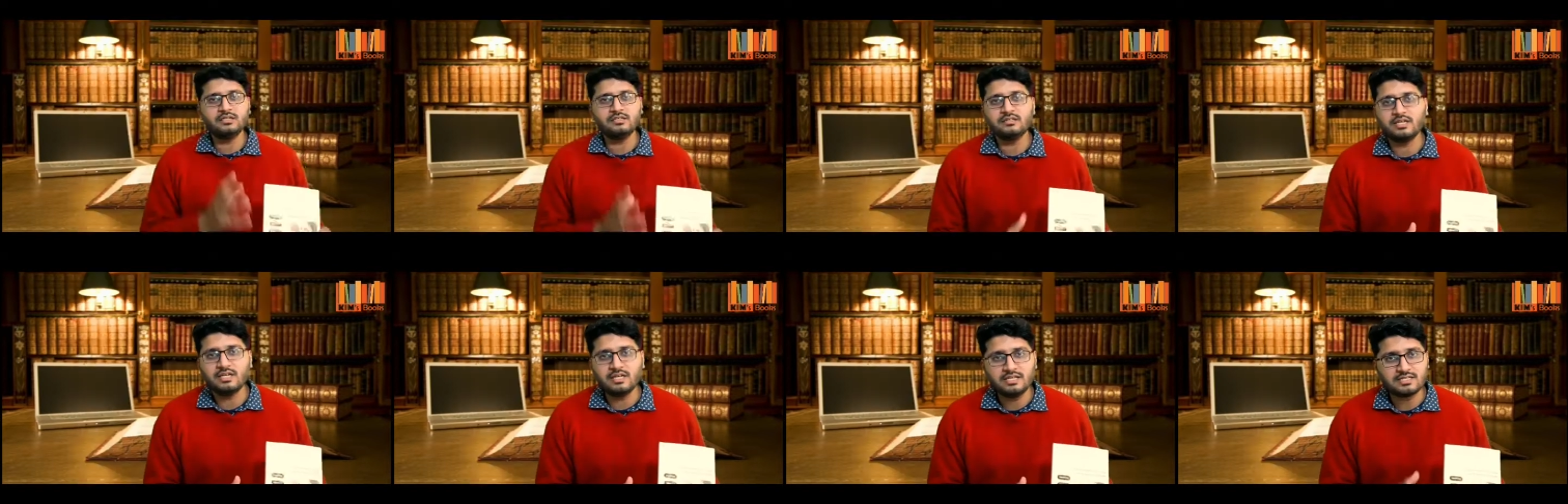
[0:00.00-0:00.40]

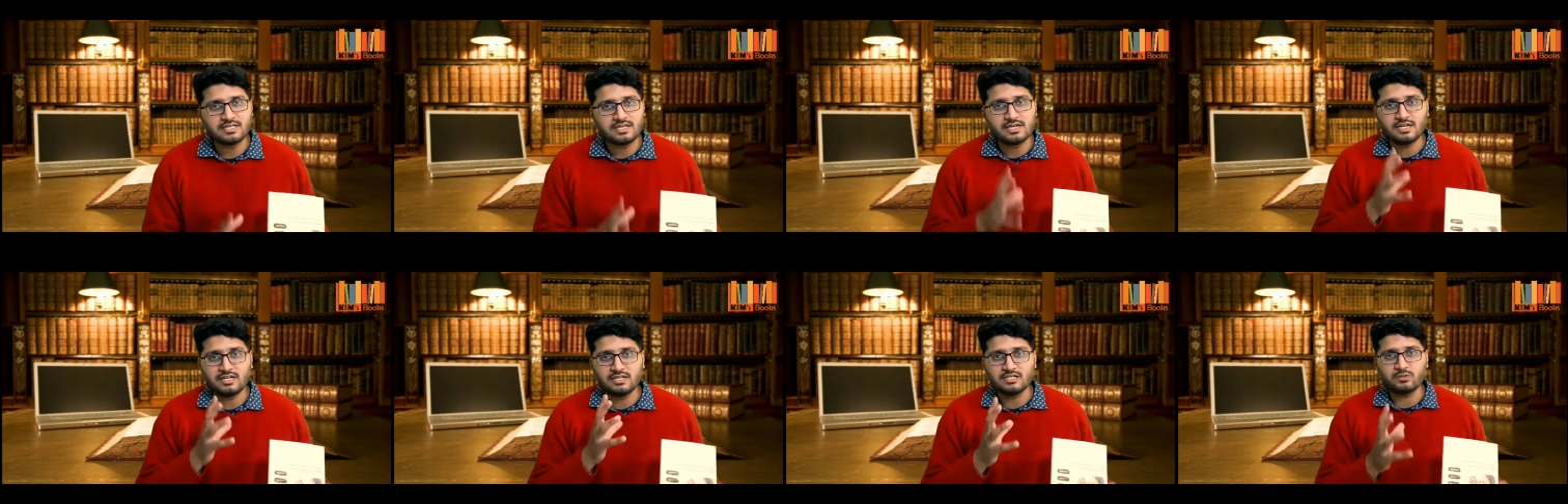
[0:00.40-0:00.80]
things,
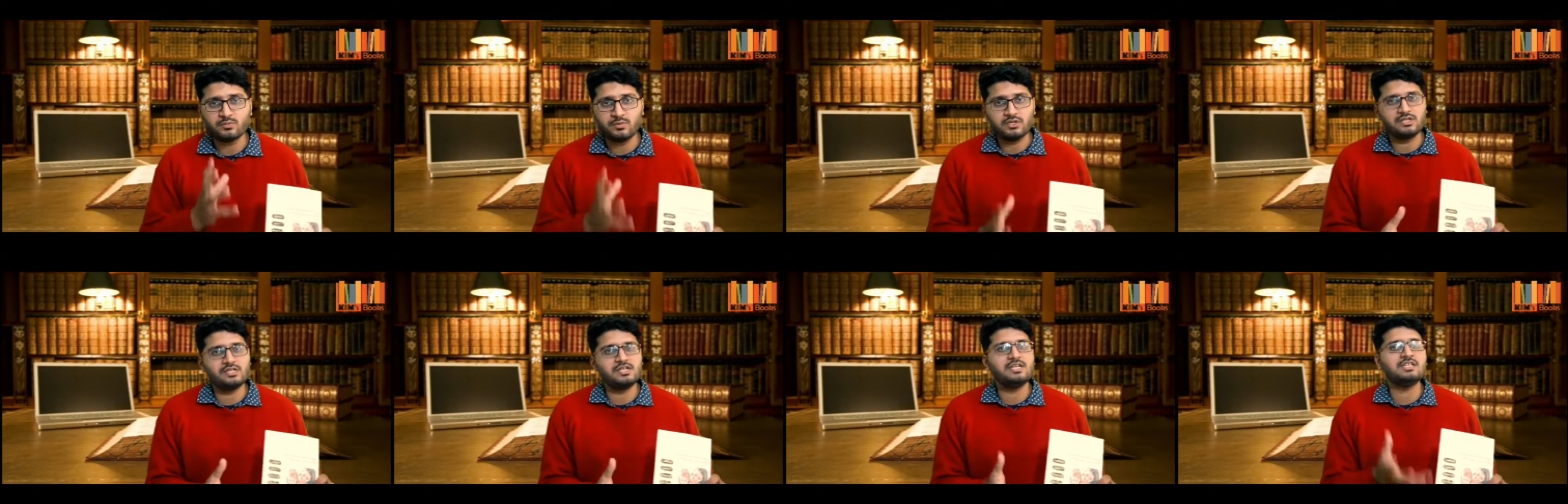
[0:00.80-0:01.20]
and
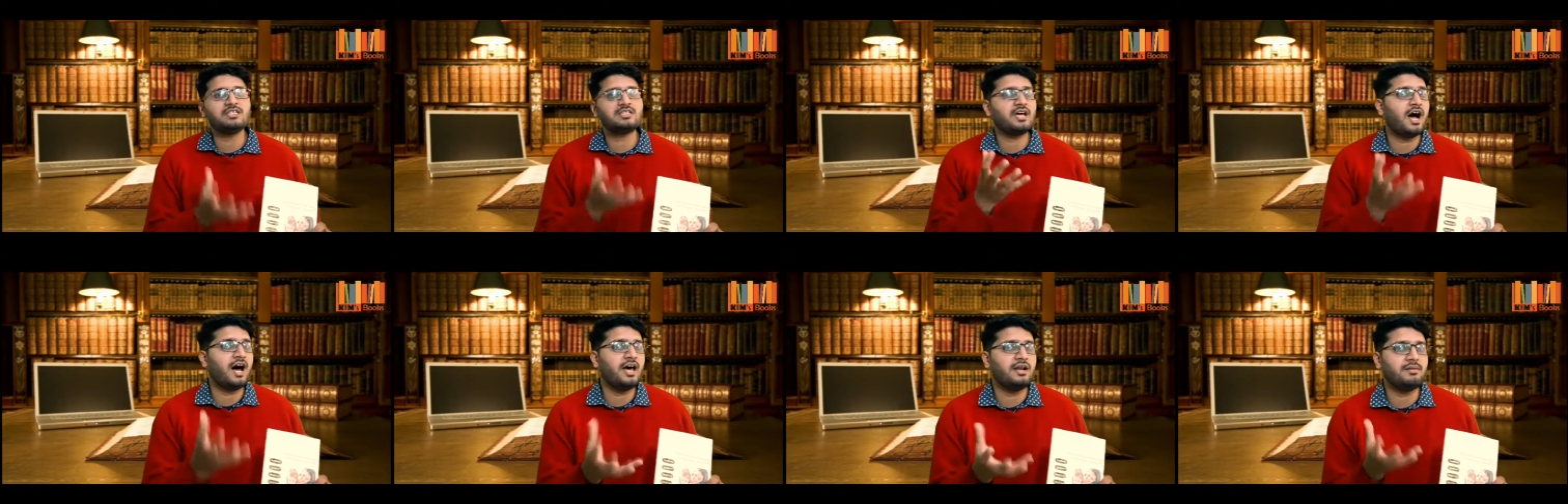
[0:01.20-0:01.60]
especially its
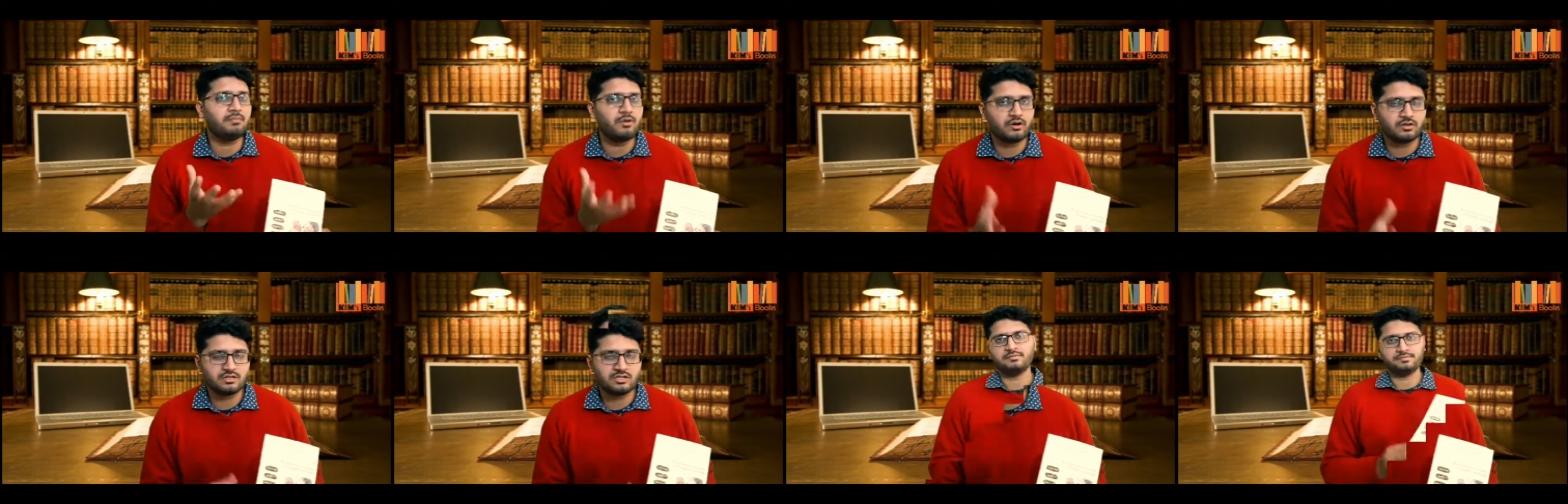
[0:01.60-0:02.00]

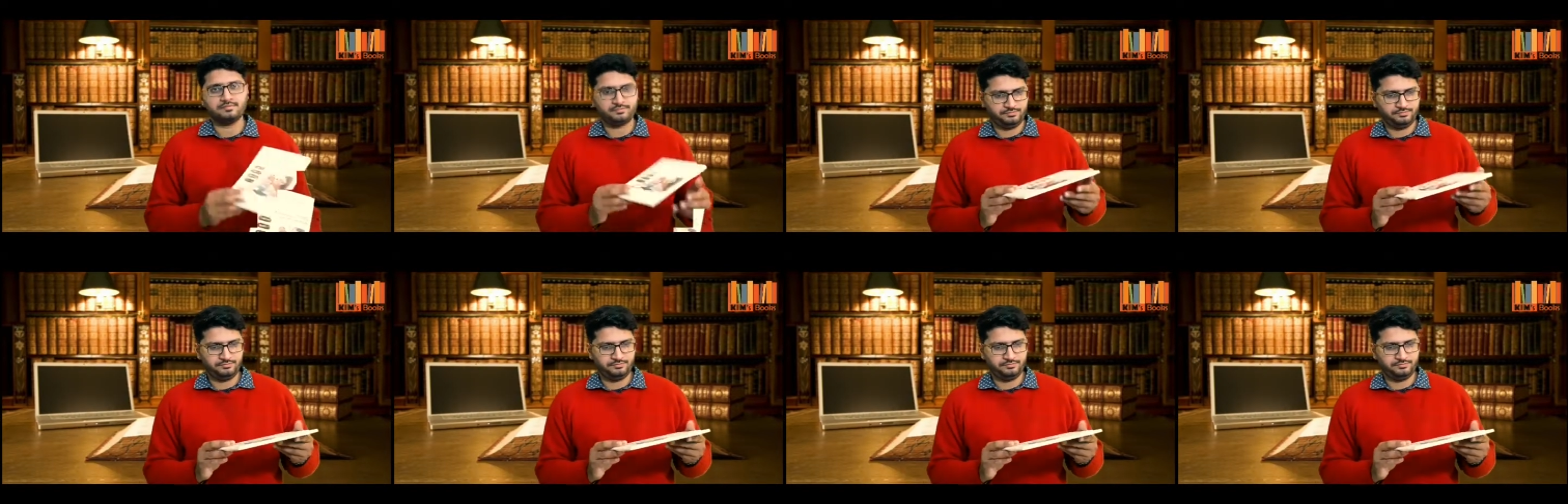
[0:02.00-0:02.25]
unboxing.